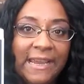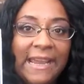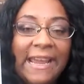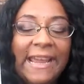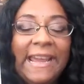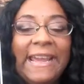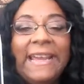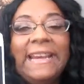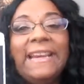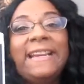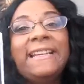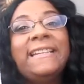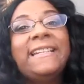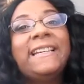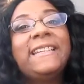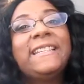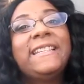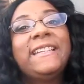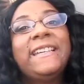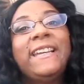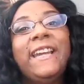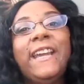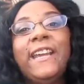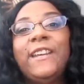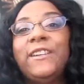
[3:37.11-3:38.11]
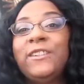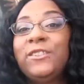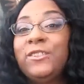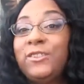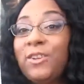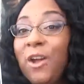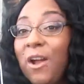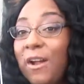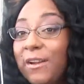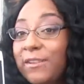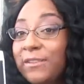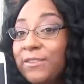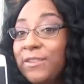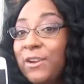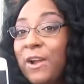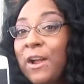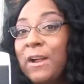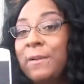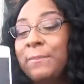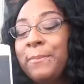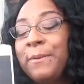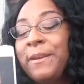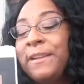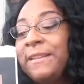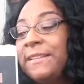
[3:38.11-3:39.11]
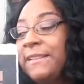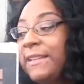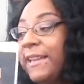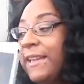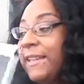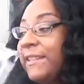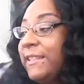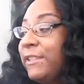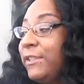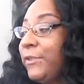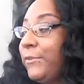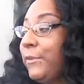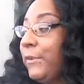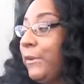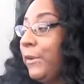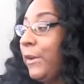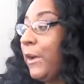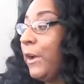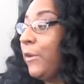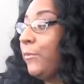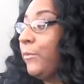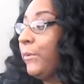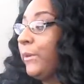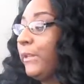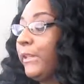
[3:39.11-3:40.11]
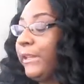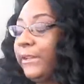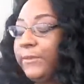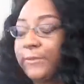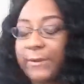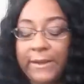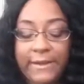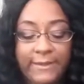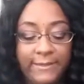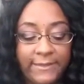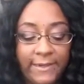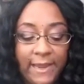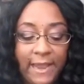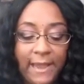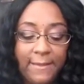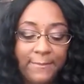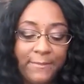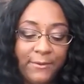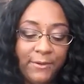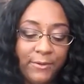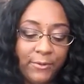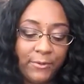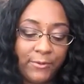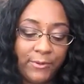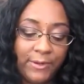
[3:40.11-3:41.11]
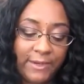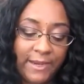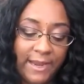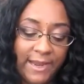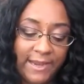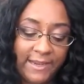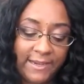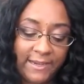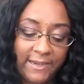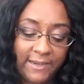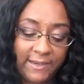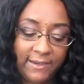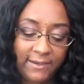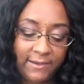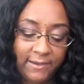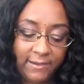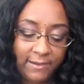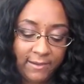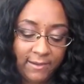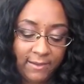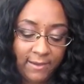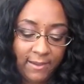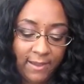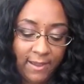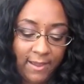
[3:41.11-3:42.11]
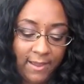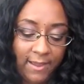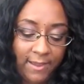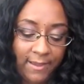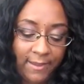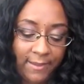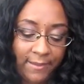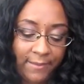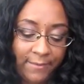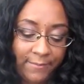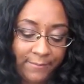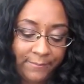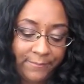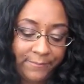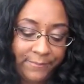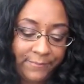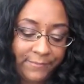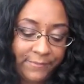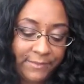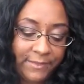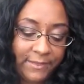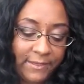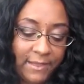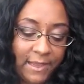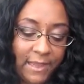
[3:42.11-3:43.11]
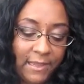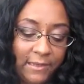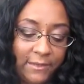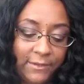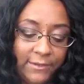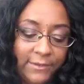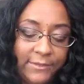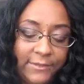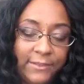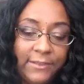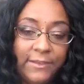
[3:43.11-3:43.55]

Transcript: And it doesn't get dark, but it does do a really great job in creating the colors.